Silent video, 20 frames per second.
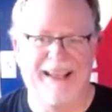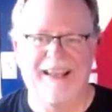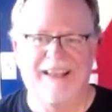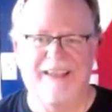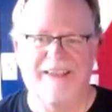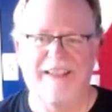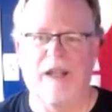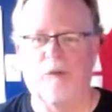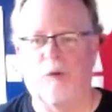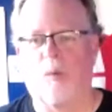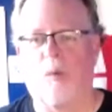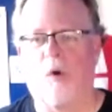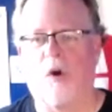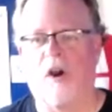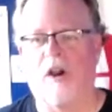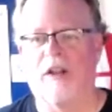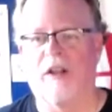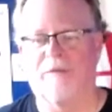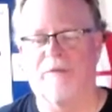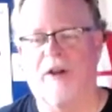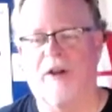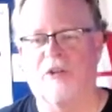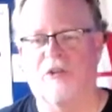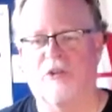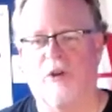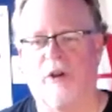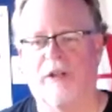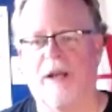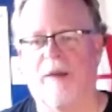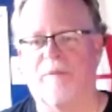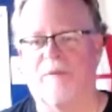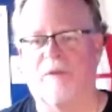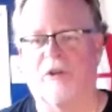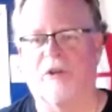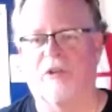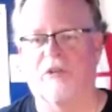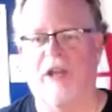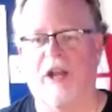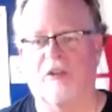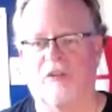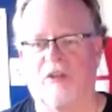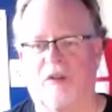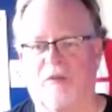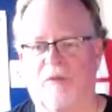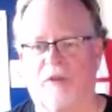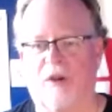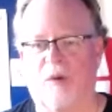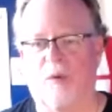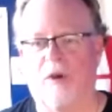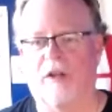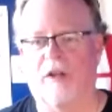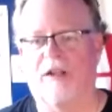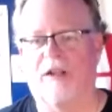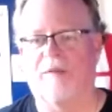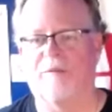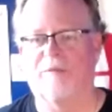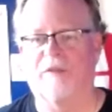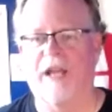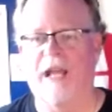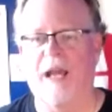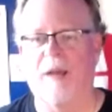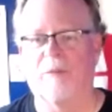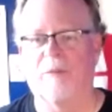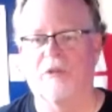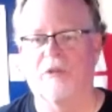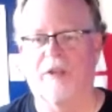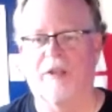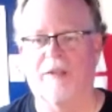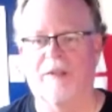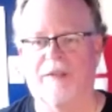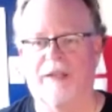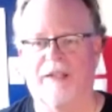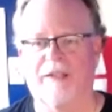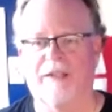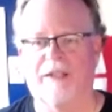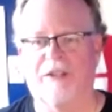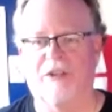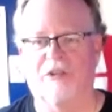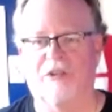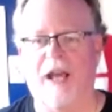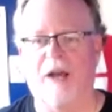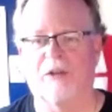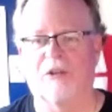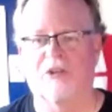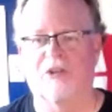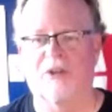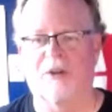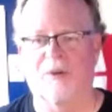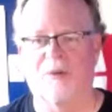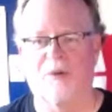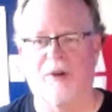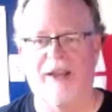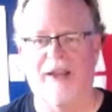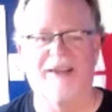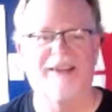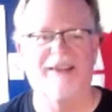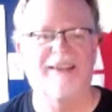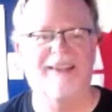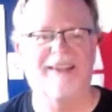they were warned if I was showing up for a section, if they were working on flams, that they need to sound a certain way.